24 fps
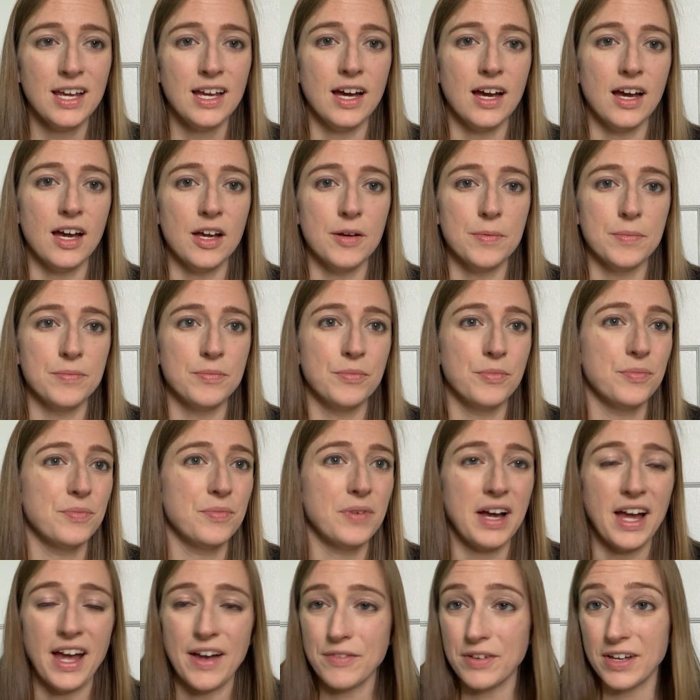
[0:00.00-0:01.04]
I
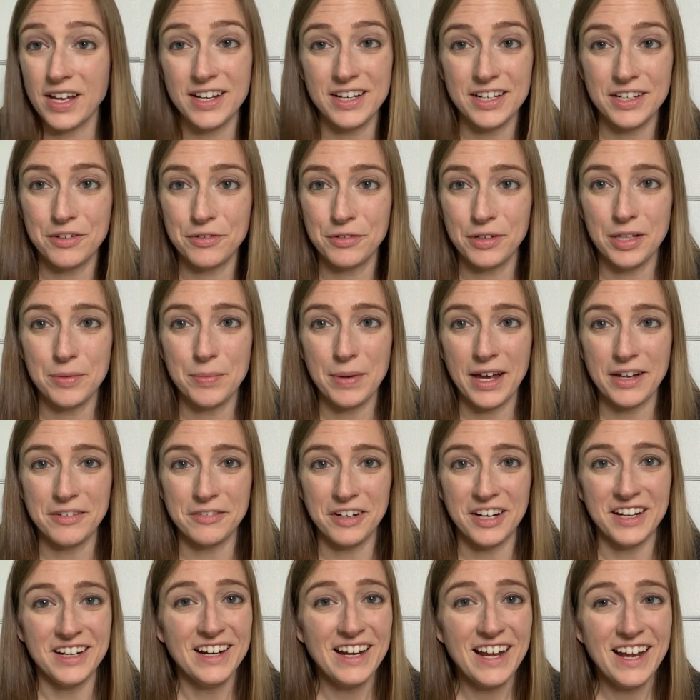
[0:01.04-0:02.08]
have a headache really bad
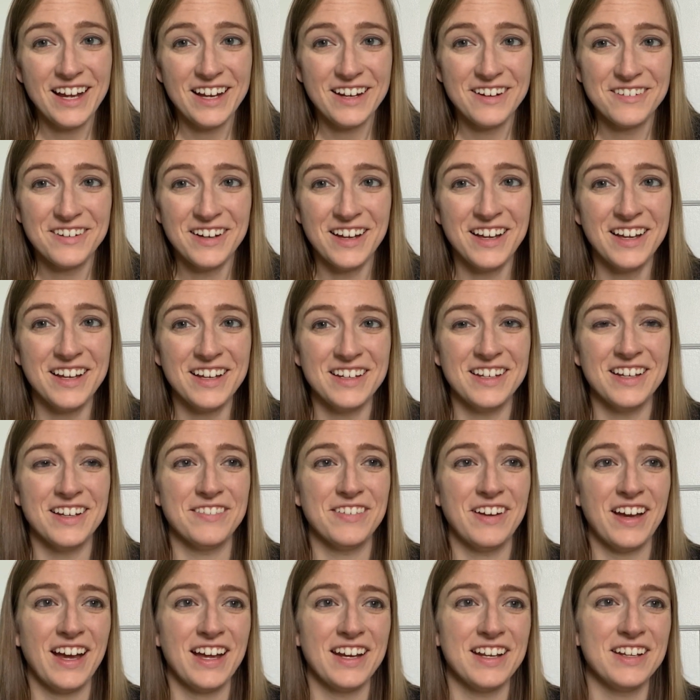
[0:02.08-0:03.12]
right now. I've
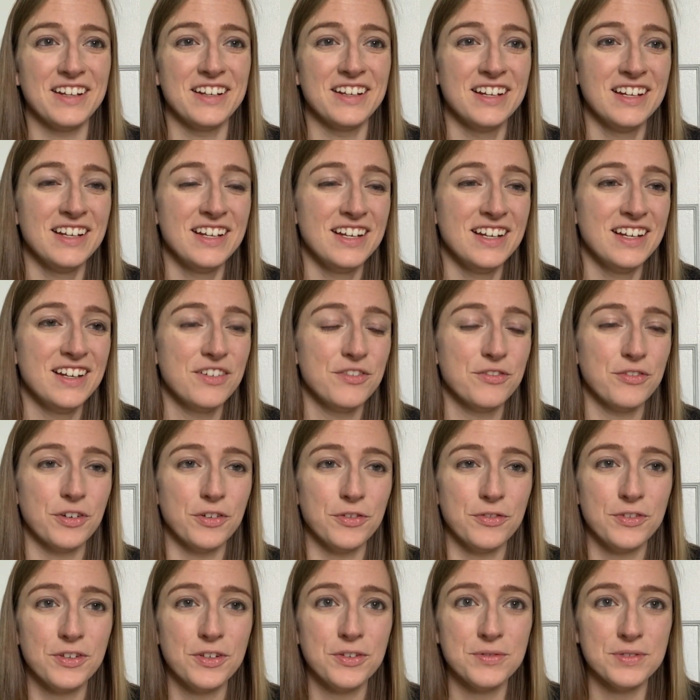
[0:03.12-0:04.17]
had it for a
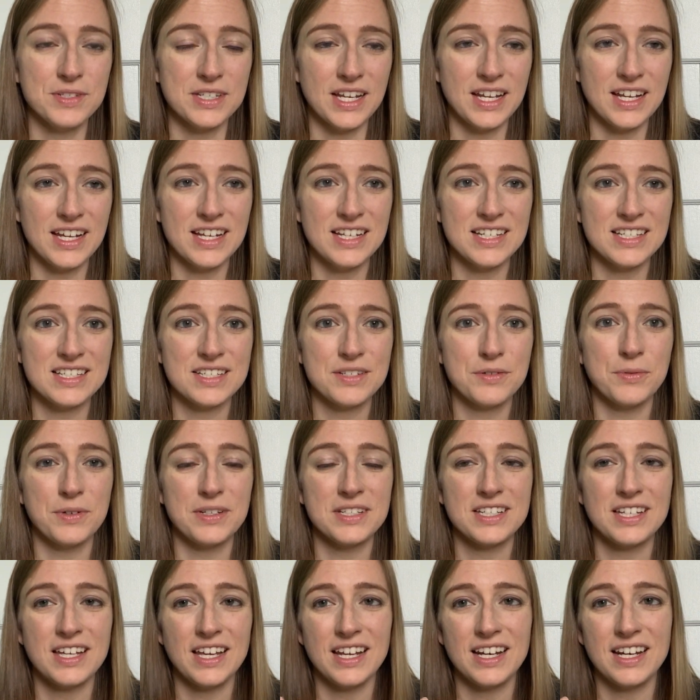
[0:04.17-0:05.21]
few days. Once
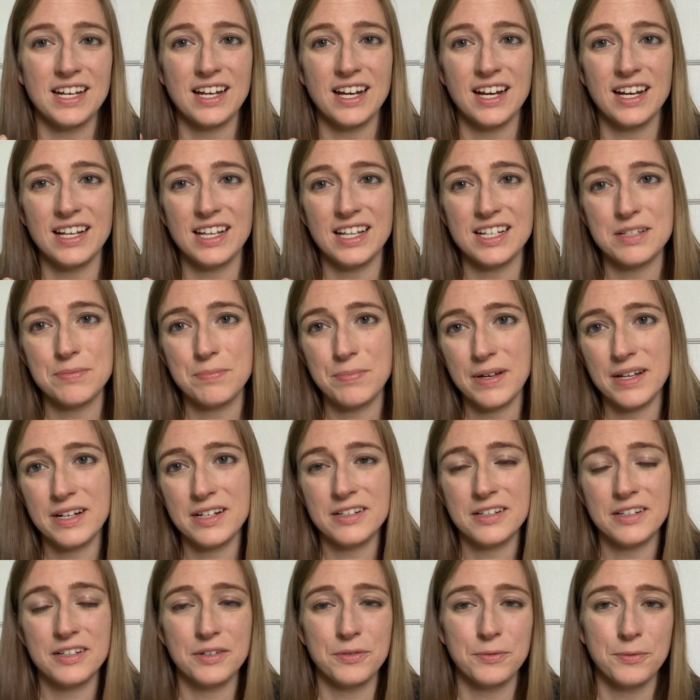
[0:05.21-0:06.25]
again, it kind of gets
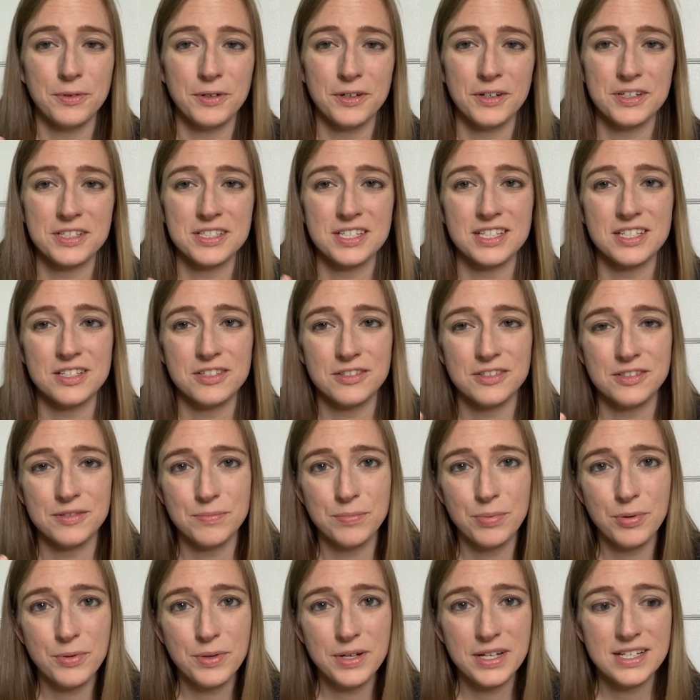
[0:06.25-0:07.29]
better and worse at certain
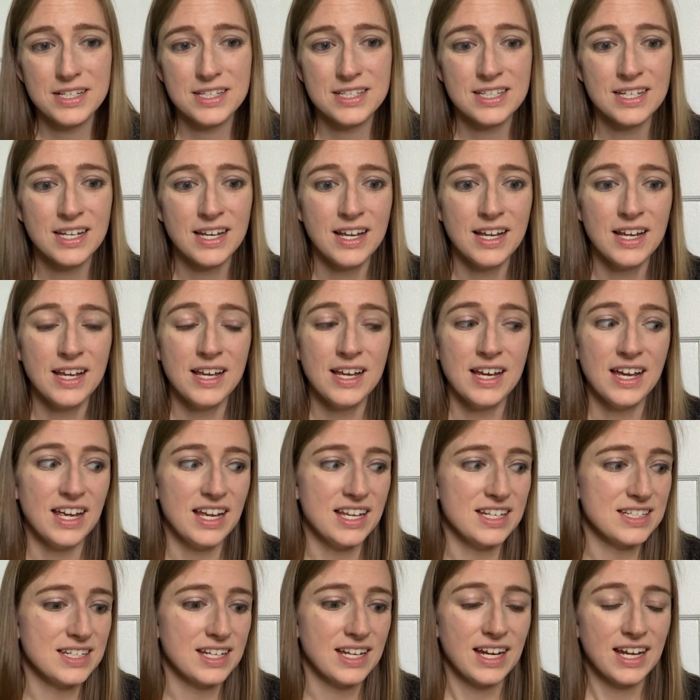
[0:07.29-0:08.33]
points. And
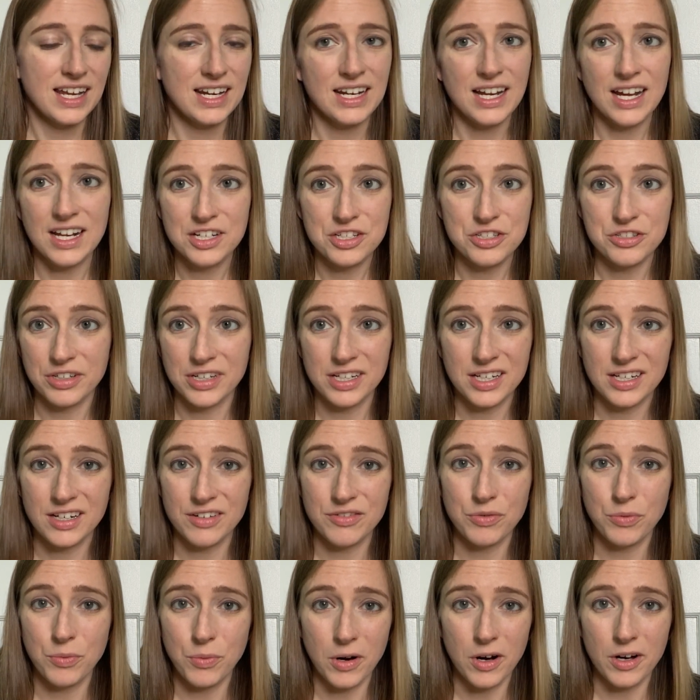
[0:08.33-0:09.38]
it's like I cannot drink
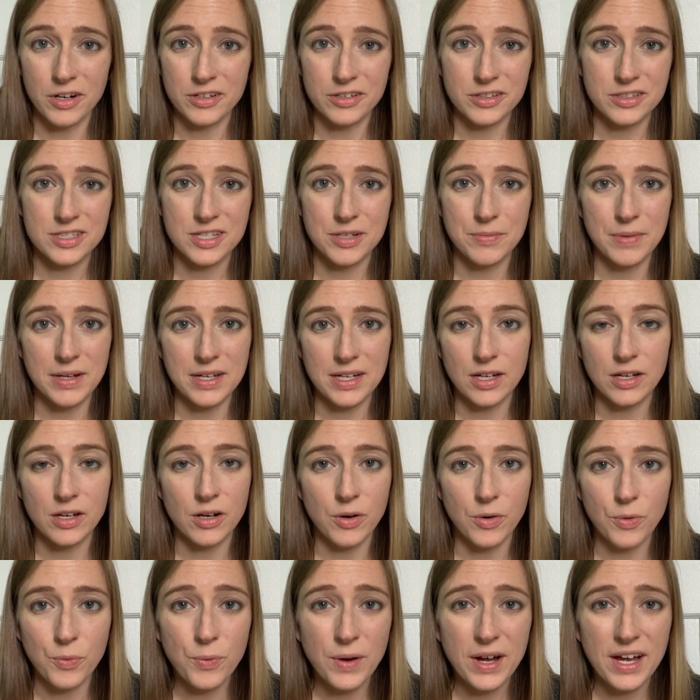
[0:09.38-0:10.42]
enough water to make it go
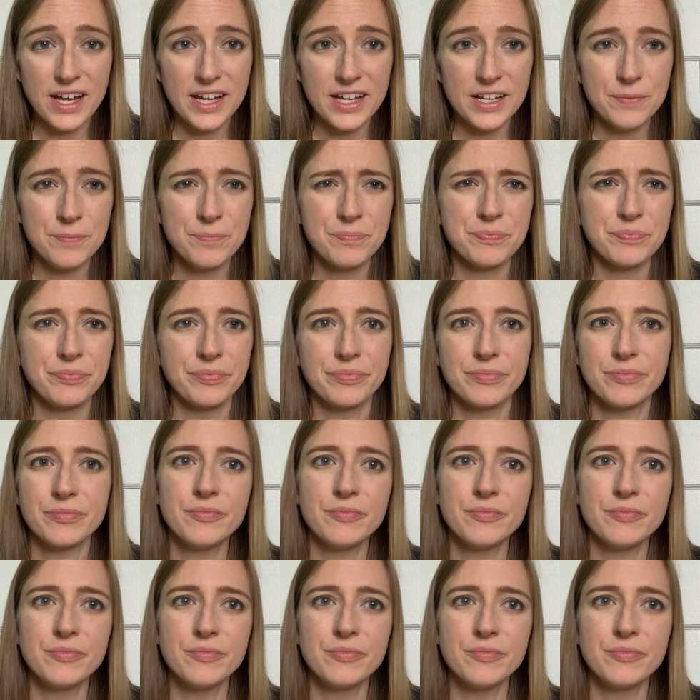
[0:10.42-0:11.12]
away.